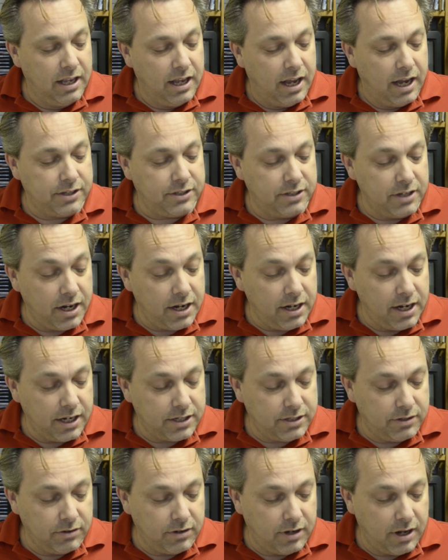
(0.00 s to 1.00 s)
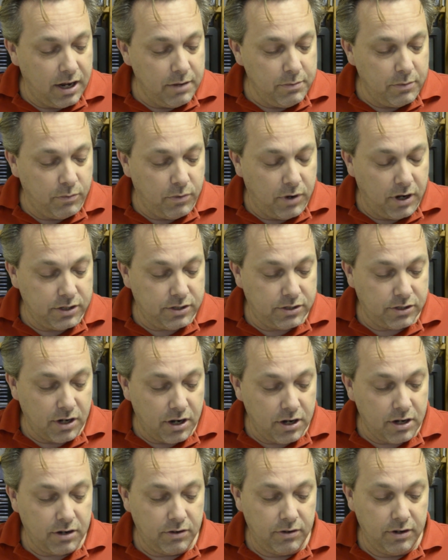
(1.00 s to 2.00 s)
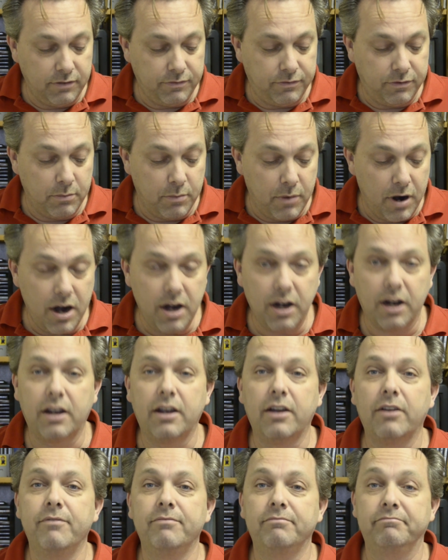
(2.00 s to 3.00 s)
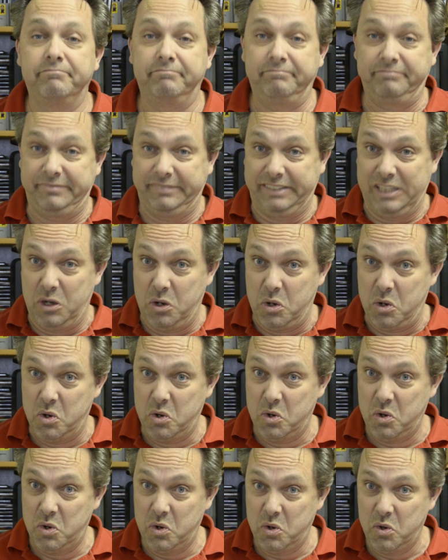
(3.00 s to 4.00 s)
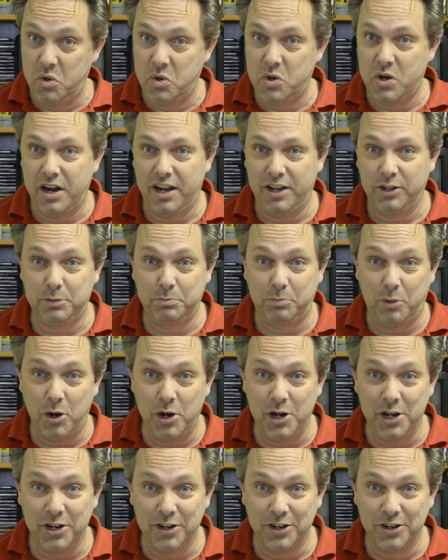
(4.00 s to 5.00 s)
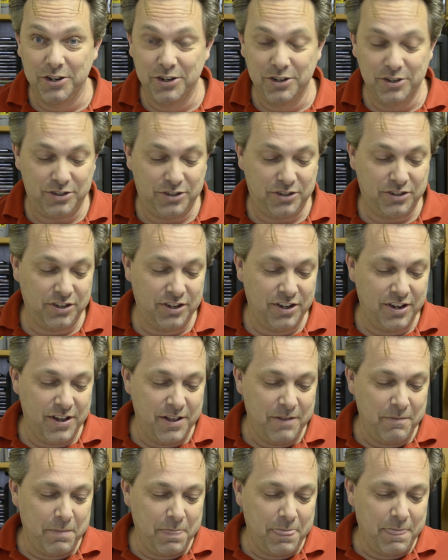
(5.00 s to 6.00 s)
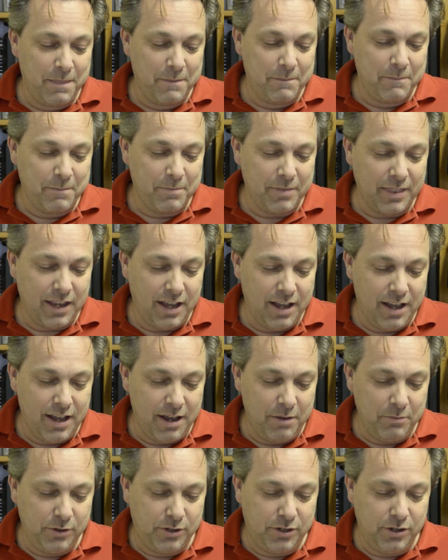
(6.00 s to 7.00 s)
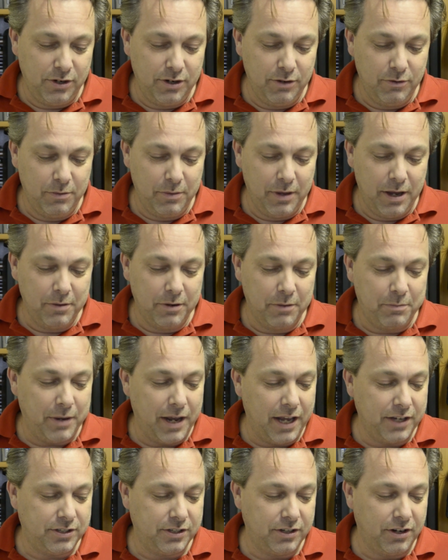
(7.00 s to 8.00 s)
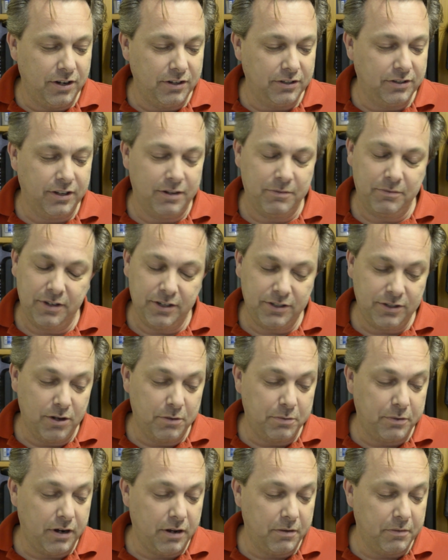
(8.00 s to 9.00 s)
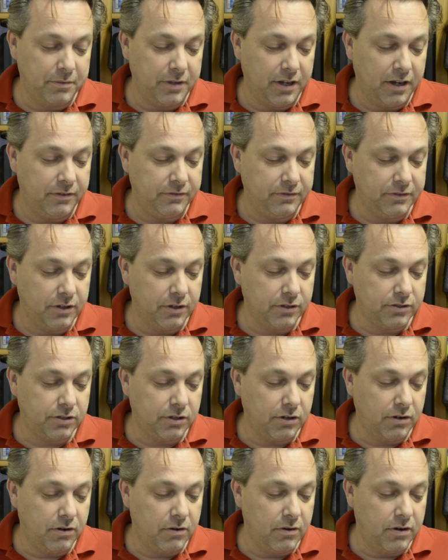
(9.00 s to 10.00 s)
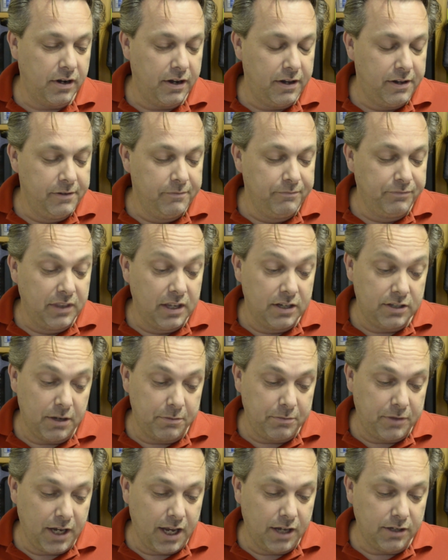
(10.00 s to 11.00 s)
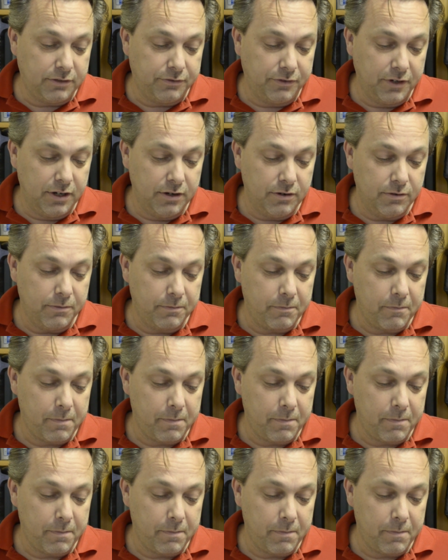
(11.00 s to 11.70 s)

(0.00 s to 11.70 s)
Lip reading: I snuck an extra game and watched soccer in for Mark. Ooh, spoilers! I'm sure you will be able to pass it on to him. There's no problem there. Also, something else for you.